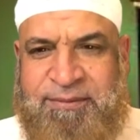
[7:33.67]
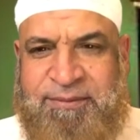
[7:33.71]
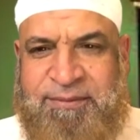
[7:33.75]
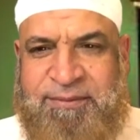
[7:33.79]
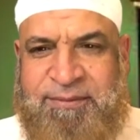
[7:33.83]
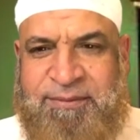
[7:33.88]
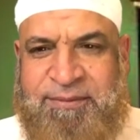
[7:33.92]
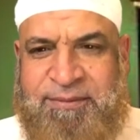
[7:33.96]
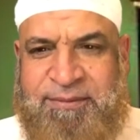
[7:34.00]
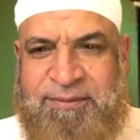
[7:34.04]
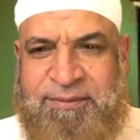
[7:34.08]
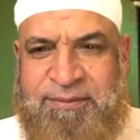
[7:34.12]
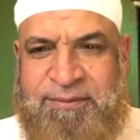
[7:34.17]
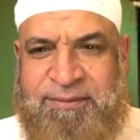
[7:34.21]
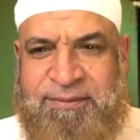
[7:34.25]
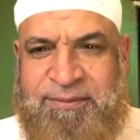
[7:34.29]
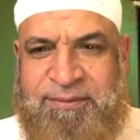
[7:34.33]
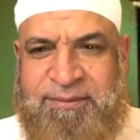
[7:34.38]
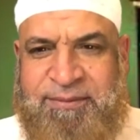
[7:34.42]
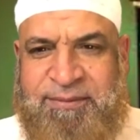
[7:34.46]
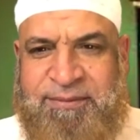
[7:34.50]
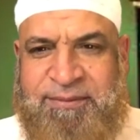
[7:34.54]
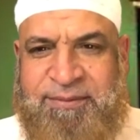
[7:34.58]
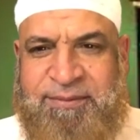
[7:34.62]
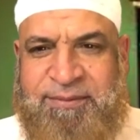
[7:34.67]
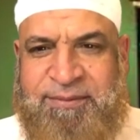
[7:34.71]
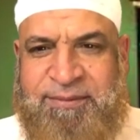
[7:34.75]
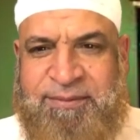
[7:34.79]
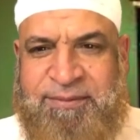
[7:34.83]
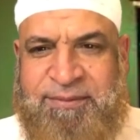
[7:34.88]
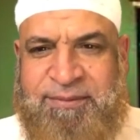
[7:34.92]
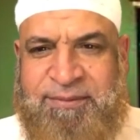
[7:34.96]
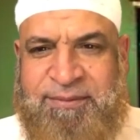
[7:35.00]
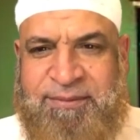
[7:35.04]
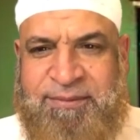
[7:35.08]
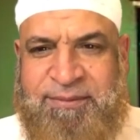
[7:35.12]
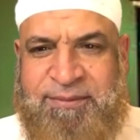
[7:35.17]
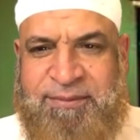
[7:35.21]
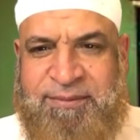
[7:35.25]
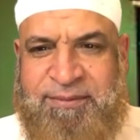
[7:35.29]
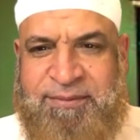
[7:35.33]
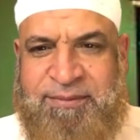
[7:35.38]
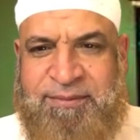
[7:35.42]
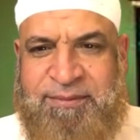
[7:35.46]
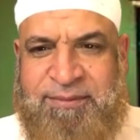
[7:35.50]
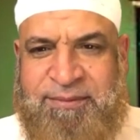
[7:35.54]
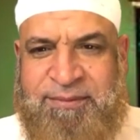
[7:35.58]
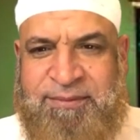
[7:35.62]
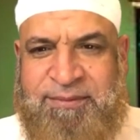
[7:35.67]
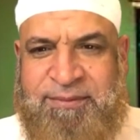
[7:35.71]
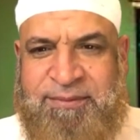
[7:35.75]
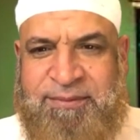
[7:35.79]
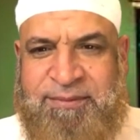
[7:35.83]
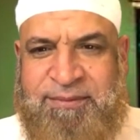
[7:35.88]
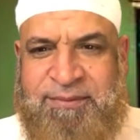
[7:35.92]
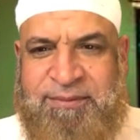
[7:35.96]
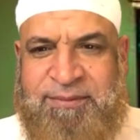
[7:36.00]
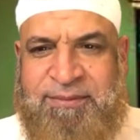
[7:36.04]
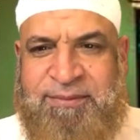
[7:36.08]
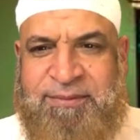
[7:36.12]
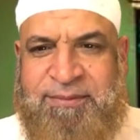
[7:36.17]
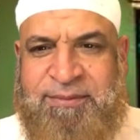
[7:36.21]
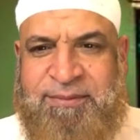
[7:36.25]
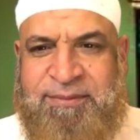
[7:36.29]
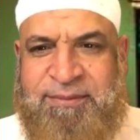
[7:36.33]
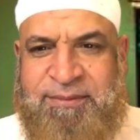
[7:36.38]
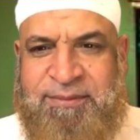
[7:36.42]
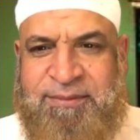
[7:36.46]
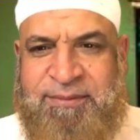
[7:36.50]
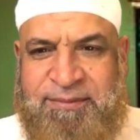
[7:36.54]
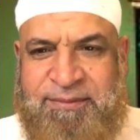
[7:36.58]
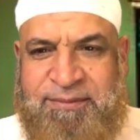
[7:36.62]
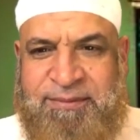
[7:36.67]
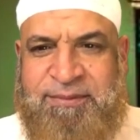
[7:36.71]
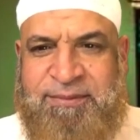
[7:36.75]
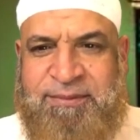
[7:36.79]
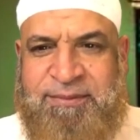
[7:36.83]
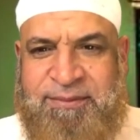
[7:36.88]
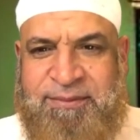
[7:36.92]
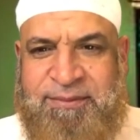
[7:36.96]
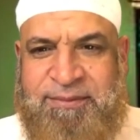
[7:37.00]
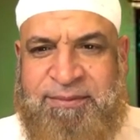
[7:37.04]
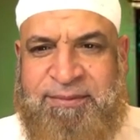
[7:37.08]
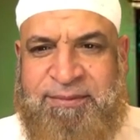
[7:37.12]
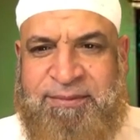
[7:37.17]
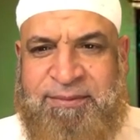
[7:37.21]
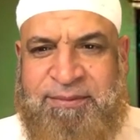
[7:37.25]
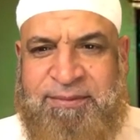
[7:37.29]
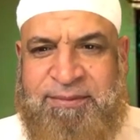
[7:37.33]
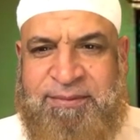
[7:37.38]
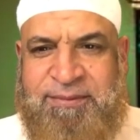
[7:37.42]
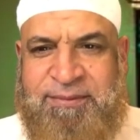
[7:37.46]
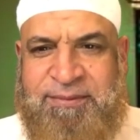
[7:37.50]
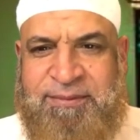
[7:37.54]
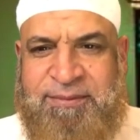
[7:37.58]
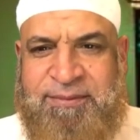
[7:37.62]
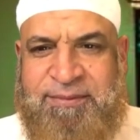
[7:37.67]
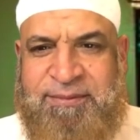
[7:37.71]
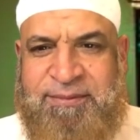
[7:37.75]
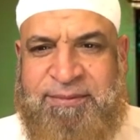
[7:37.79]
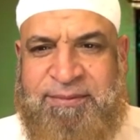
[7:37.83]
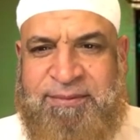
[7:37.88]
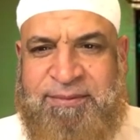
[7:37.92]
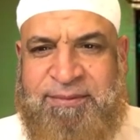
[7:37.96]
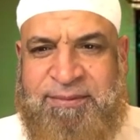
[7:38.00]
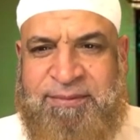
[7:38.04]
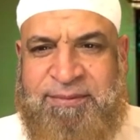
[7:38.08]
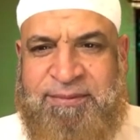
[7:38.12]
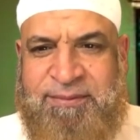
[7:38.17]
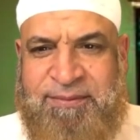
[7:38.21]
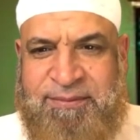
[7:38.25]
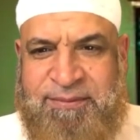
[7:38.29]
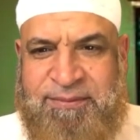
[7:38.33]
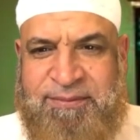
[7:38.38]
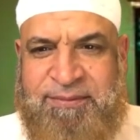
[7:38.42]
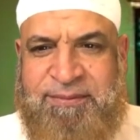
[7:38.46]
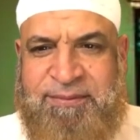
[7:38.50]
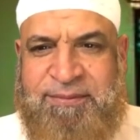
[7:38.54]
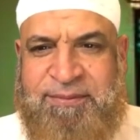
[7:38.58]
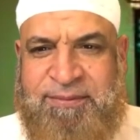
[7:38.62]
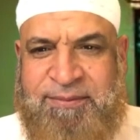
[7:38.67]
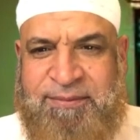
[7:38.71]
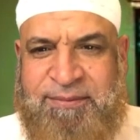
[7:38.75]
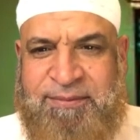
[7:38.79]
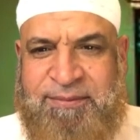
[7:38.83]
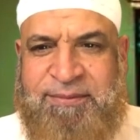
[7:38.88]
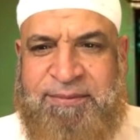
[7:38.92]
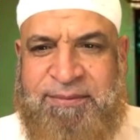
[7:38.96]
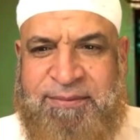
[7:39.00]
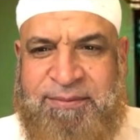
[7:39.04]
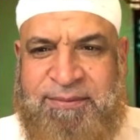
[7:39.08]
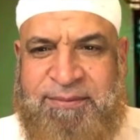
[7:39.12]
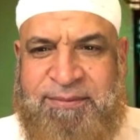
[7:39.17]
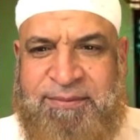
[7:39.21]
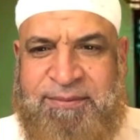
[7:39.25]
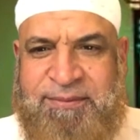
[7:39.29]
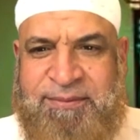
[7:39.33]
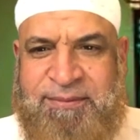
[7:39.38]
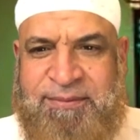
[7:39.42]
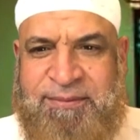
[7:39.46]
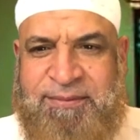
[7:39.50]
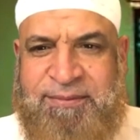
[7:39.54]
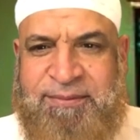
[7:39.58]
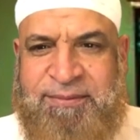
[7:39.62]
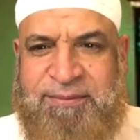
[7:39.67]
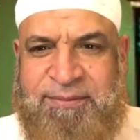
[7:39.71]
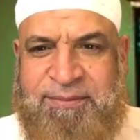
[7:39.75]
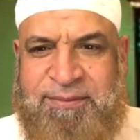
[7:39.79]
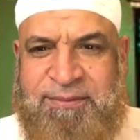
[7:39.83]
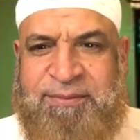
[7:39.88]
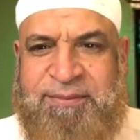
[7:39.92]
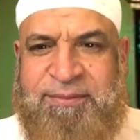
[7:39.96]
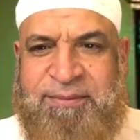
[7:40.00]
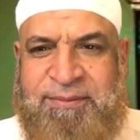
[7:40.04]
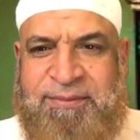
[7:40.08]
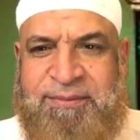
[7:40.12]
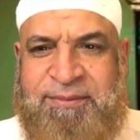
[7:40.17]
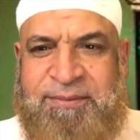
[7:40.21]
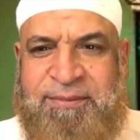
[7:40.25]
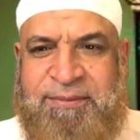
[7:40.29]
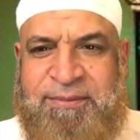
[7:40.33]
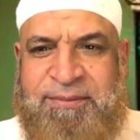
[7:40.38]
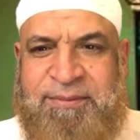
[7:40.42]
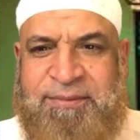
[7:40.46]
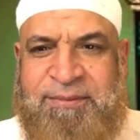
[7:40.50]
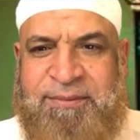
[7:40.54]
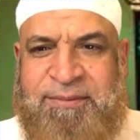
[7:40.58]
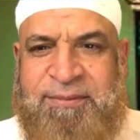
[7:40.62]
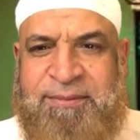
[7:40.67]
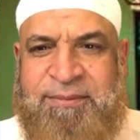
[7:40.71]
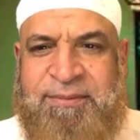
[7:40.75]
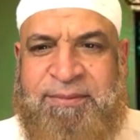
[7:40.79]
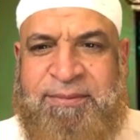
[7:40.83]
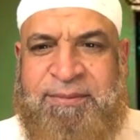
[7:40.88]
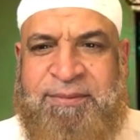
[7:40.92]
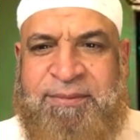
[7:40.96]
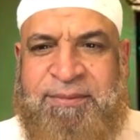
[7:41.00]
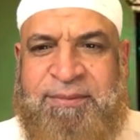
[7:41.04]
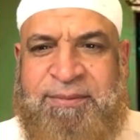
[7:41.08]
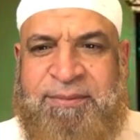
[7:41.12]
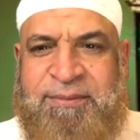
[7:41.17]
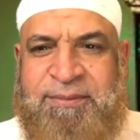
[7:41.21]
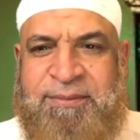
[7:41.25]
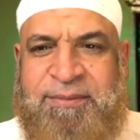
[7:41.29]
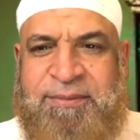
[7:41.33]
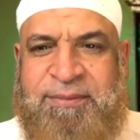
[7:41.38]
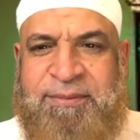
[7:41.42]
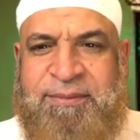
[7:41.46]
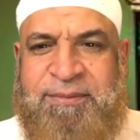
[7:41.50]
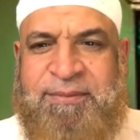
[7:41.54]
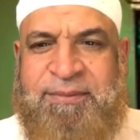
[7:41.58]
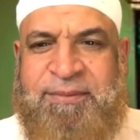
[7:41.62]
[no speech]